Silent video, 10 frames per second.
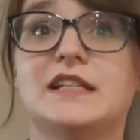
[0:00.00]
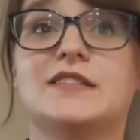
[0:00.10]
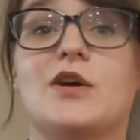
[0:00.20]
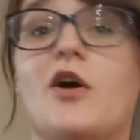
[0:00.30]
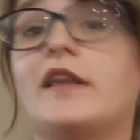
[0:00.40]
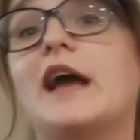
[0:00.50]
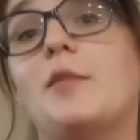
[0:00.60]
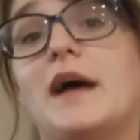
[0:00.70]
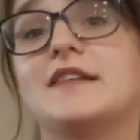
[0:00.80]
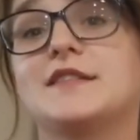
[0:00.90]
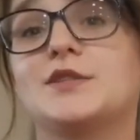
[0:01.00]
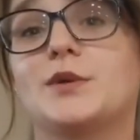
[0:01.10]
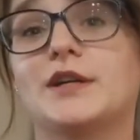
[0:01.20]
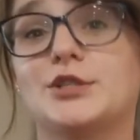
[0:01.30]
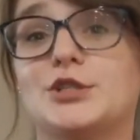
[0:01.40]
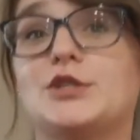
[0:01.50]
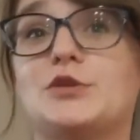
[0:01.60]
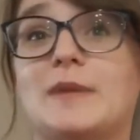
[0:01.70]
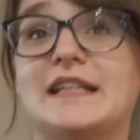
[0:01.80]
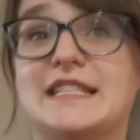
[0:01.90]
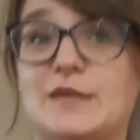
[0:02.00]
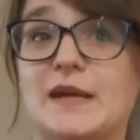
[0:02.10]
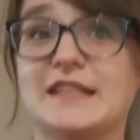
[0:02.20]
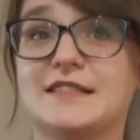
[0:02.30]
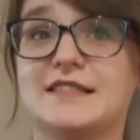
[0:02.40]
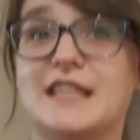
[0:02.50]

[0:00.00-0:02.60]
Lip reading: So I'll now pass the torch to my teammates